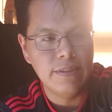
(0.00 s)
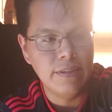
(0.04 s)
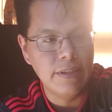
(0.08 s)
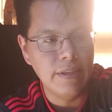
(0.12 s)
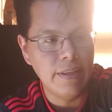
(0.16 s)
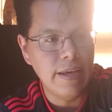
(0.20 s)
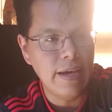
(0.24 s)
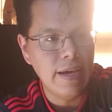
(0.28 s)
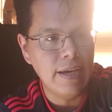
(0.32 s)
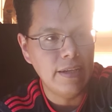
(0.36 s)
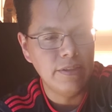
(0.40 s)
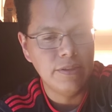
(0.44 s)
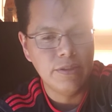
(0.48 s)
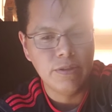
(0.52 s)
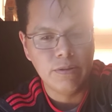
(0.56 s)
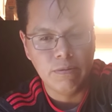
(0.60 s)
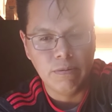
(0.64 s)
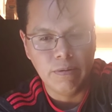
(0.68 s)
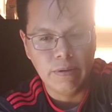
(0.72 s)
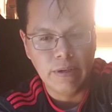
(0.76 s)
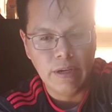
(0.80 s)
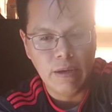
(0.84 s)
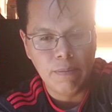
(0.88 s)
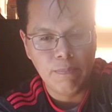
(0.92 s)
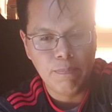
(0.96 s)
to that. So
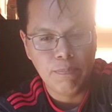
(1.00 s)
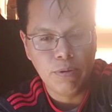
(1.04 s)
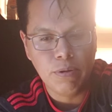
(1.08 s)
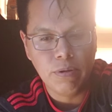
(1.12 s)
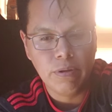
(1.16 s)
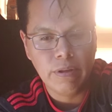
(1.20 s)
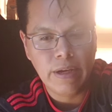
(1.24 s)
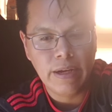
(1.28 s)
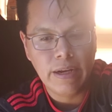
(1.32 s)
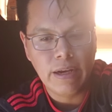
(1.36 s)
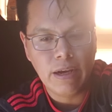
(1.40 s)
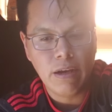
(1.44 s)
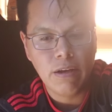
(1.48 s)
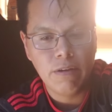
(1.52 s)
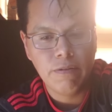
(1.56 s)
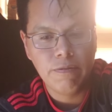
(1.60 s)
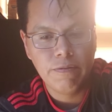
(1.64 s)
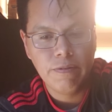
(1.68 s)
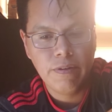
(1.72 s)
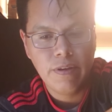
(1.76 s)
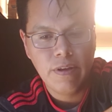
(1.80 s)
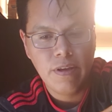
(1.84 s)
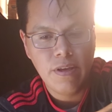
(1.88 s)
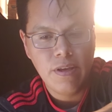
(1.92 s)
when I pull that off,